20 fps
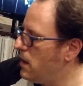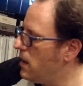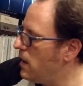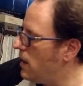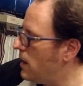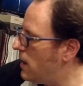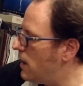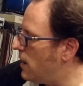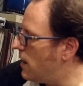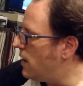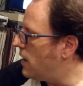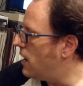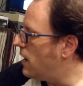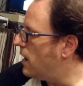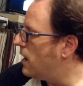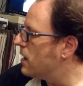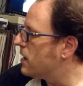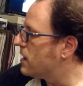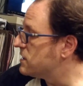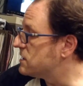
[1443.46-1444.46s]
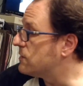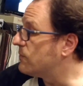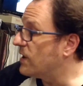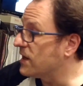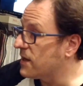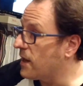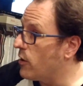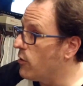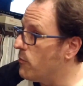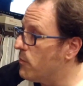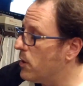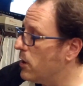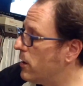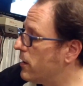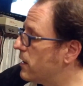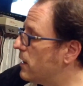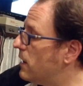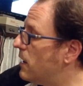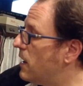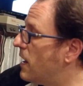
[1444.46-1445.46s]
Because, in fact, I owe
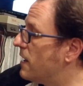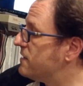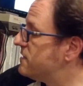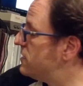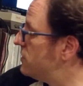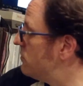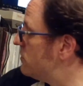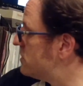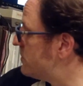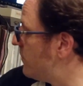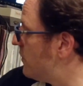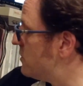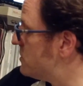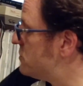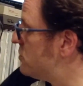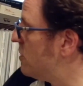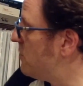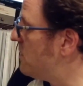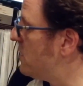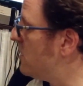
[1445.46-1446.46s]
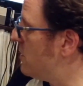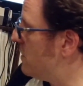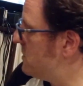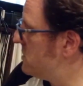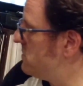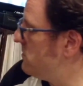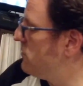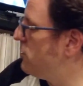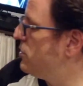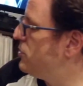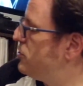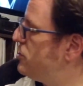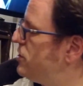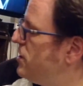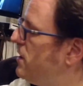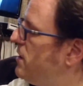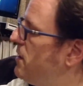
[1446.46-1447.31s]
Marty a lot, too, as far as turning me on to some good shit.